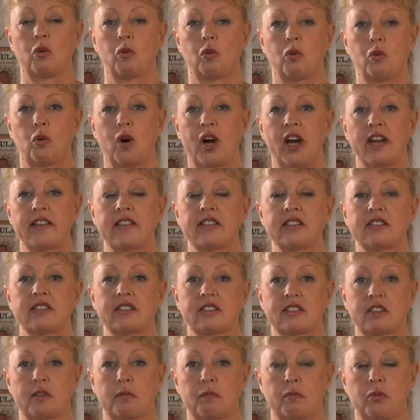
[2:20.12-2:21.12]
Why this
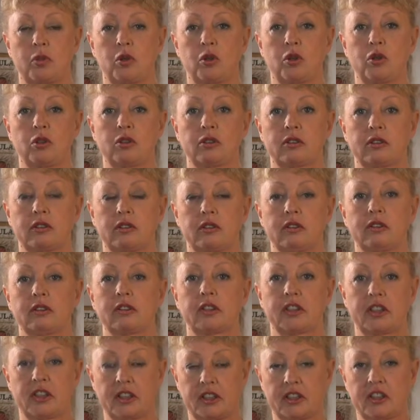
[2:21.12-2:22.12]
is important
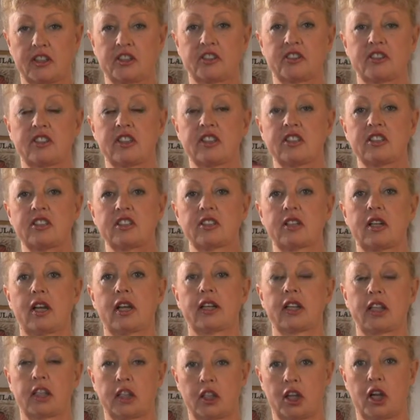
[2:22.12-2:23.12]
is this is
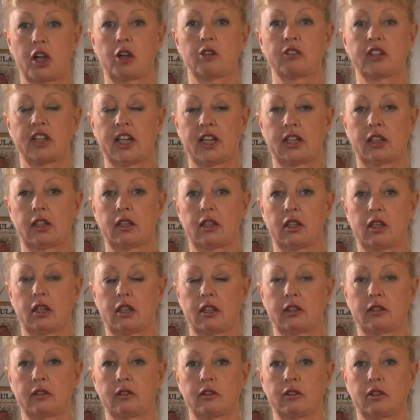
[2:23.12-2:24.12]
like a coat hanger
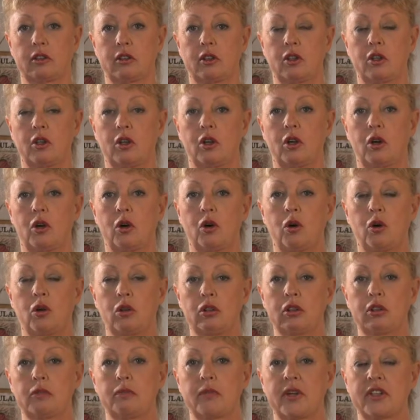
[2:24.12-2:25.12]
line.
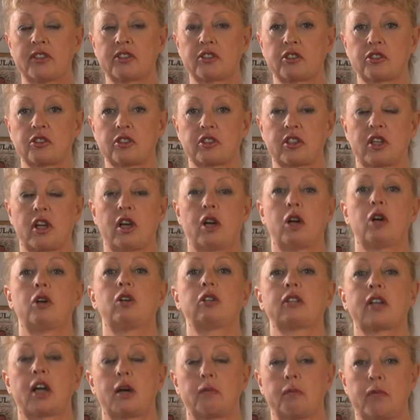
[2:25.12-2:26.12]
All the muscles that
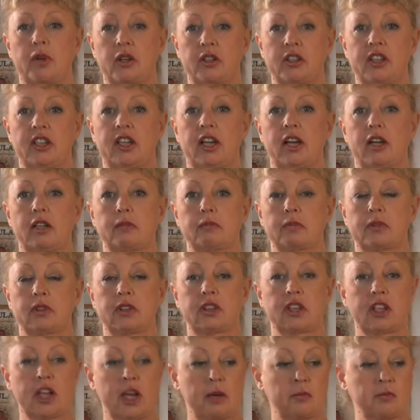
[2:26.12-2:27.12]
hold our body up
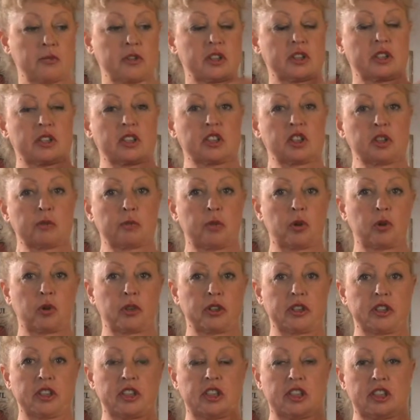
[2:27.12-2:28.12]
come to this
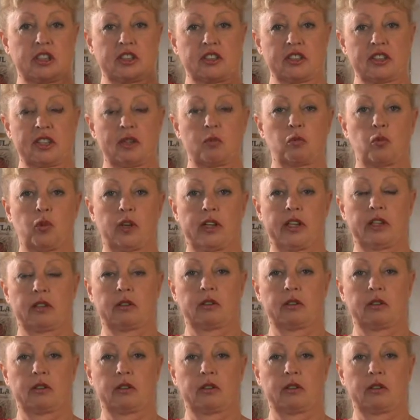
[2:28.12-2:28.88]
point here somewhere.